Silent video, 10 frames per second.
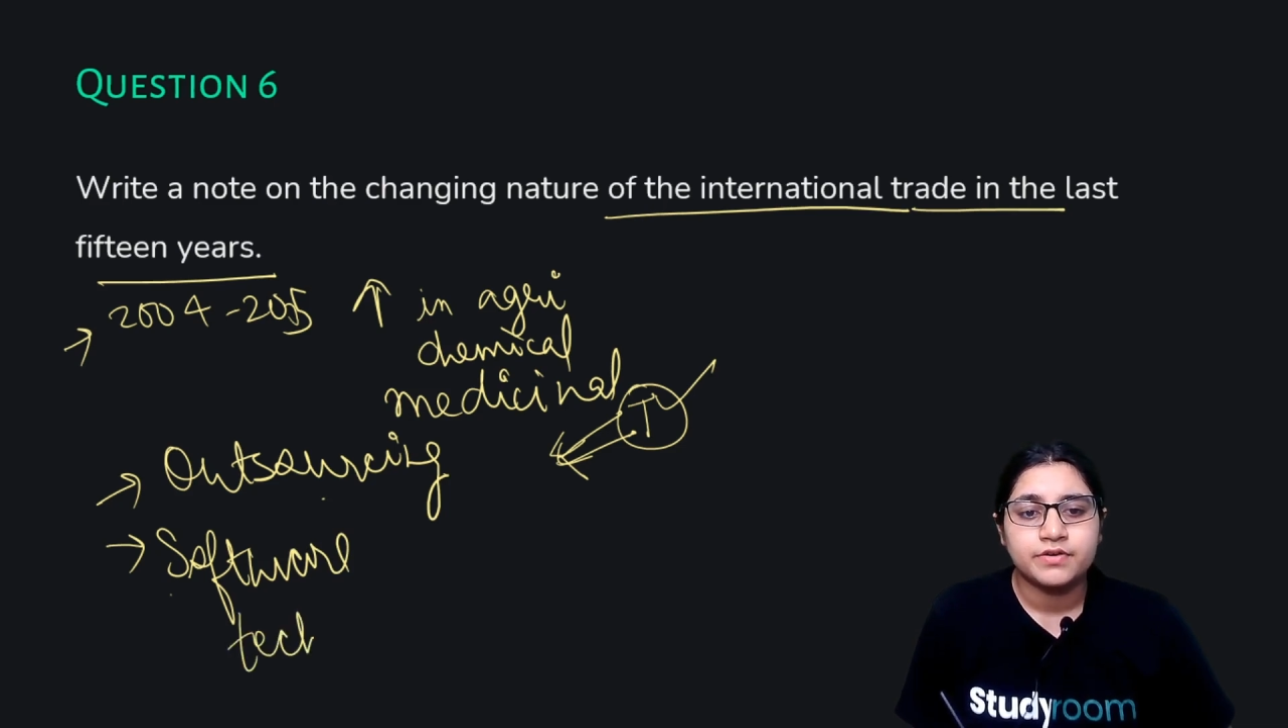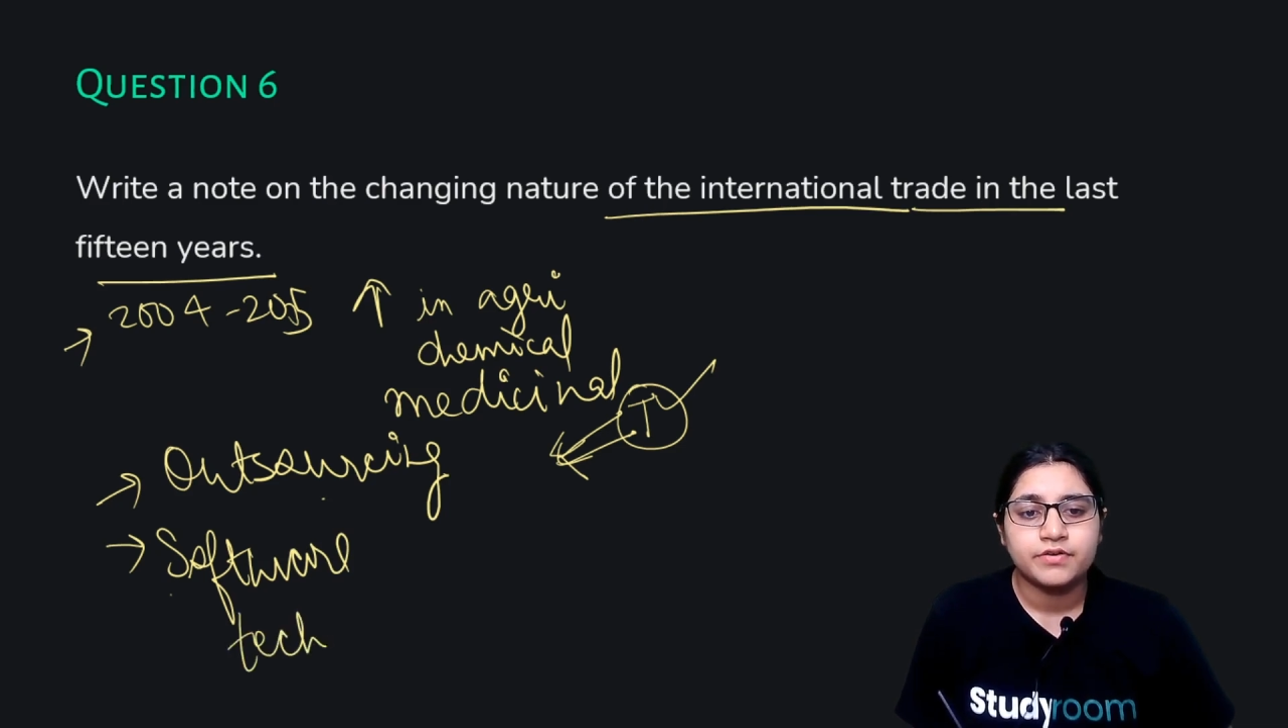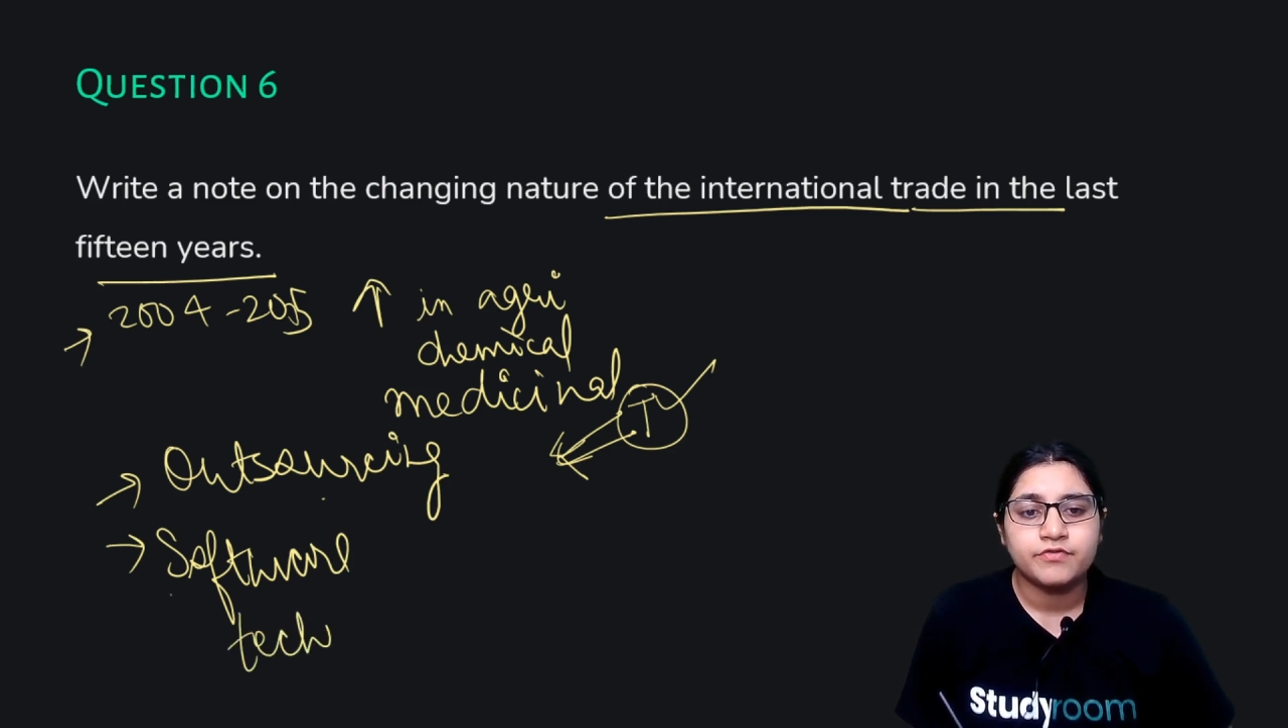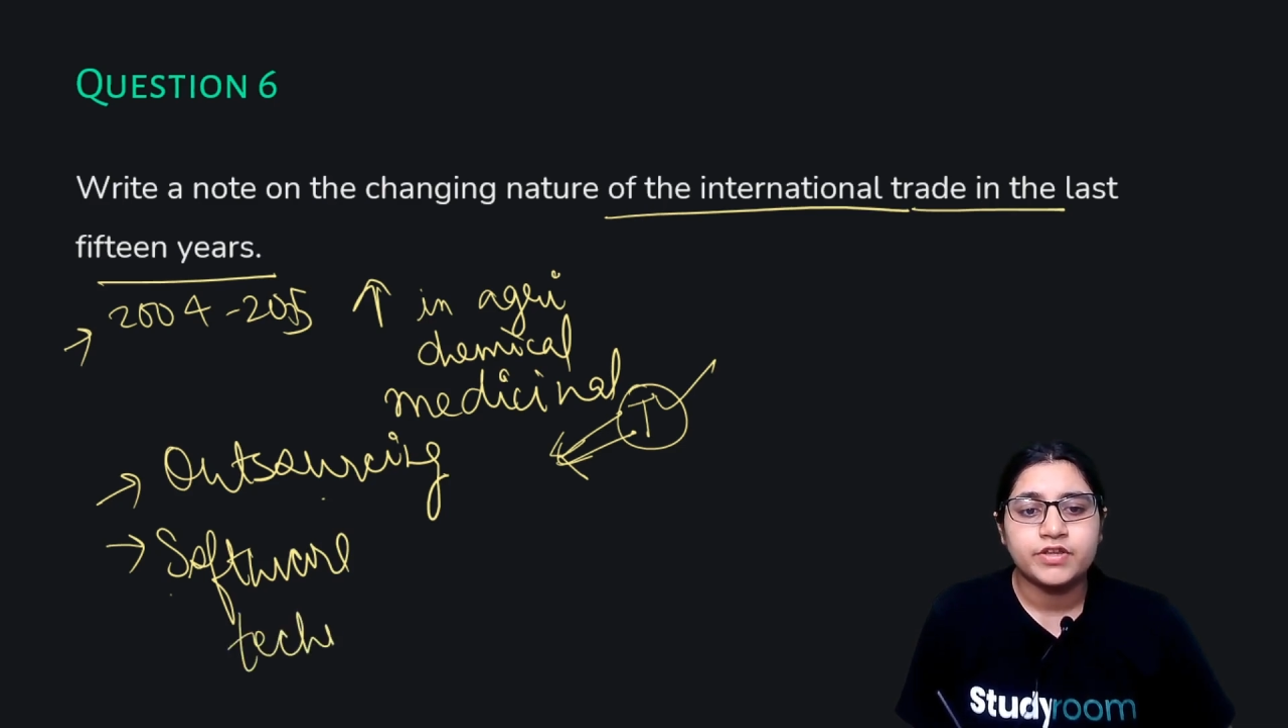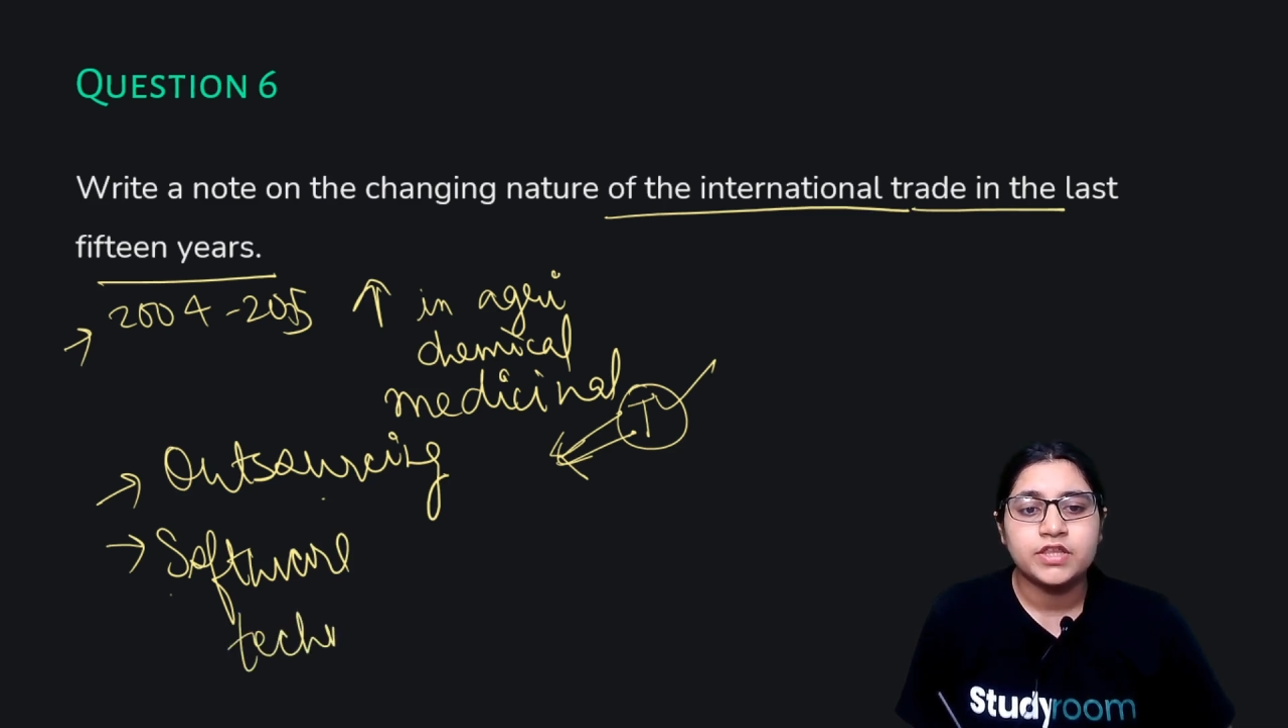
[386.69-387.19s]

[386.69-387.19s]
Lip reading: with the